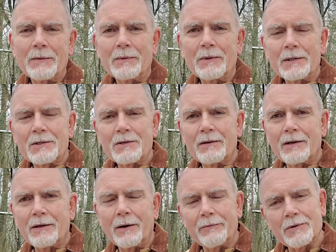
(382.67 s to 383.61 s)
That's
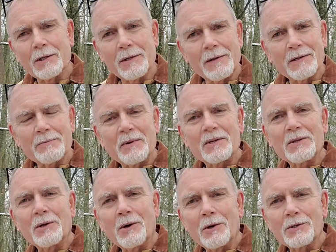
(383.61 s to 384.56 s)
obviously that's my
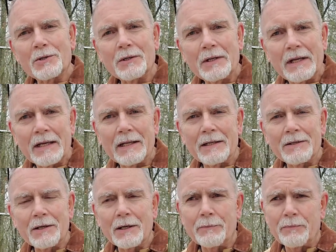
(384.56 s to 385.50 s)
son Austin. And
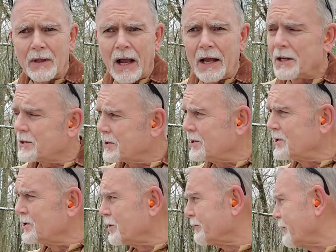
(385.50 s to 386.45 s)
I guess this
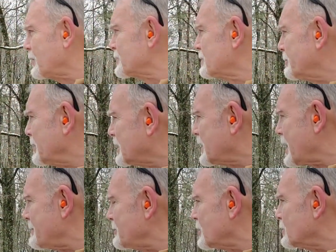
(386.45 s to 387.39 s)
is your first big
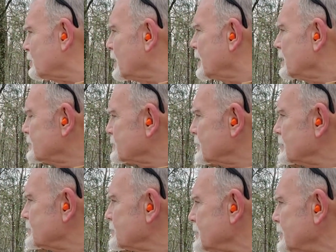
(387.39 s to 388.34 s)
cameo
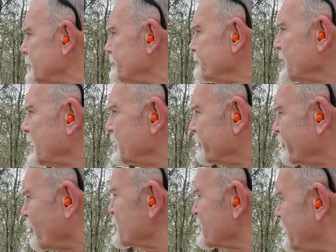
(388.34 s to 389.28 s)
since the
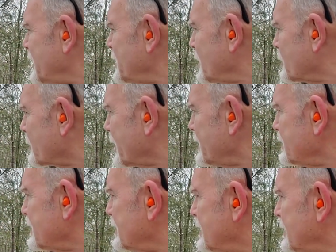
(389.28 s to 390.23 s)
first video, right?
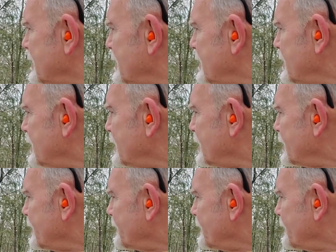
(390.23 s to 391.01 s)
Yeah, since we did our